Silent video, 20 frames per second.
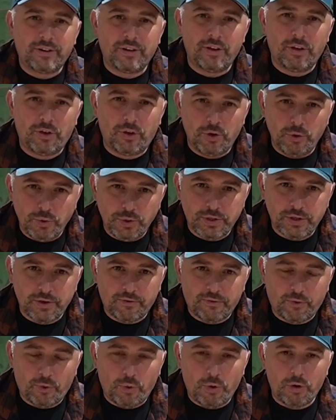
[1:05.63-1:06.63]
to use it
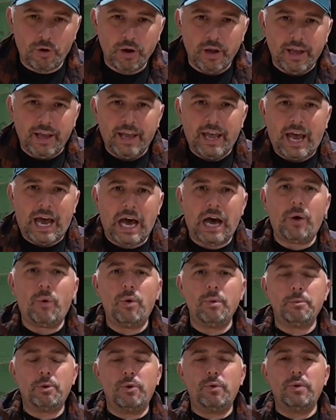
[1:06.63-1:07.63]
for, how
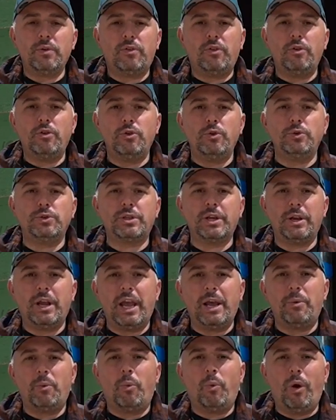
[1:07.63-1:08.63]
I'm going to use it,
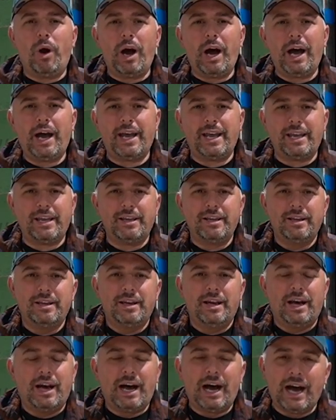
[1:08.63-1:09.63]
and why
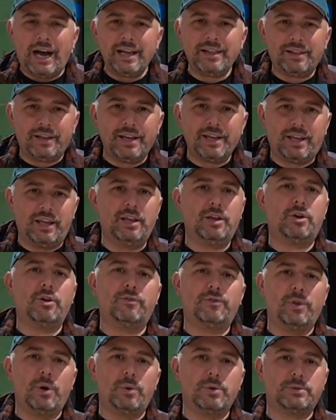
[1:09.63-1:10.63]
I like
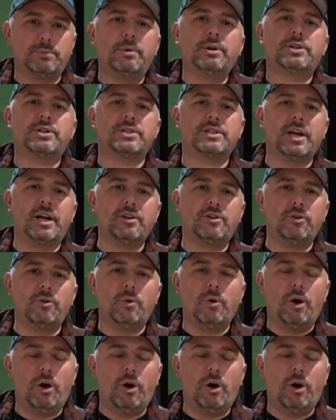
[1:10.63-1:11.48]
EcoFlow as much as I do.